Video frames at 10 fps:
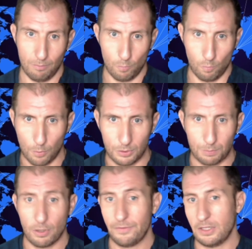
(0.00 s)
what was
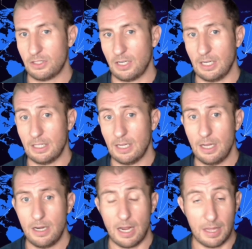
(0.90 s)
previously
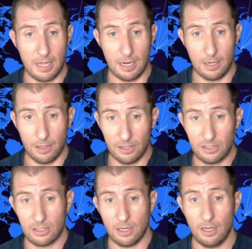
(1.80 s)
done and then this
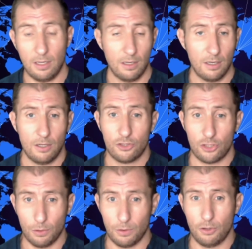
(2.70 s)
style.
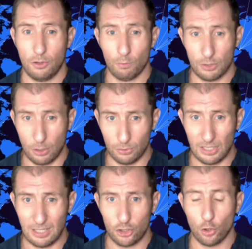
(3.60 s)
So the results
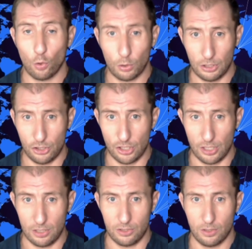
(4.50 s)
are chalk and
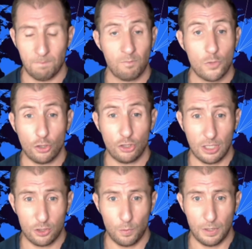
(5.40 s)
cheese, not
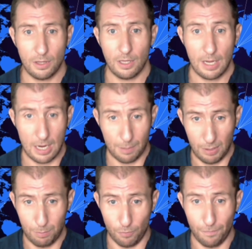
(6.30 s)
just with how
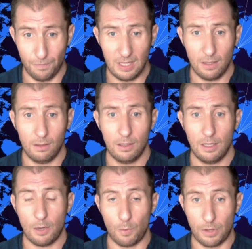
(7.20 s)
people feel
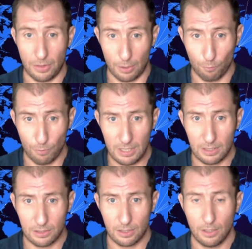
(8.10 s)
and whether they read
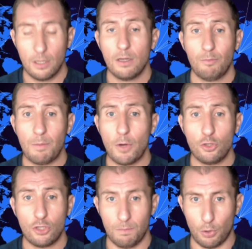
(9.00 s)
it, but
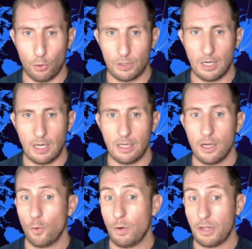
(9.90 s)
most importantly,
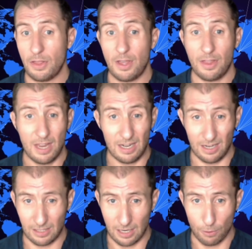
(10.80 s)
whether they're then
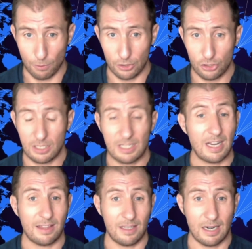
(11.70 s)
encouraged to
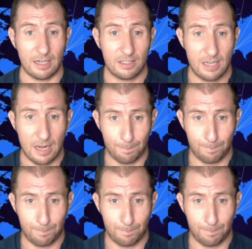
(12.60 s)
take the next step.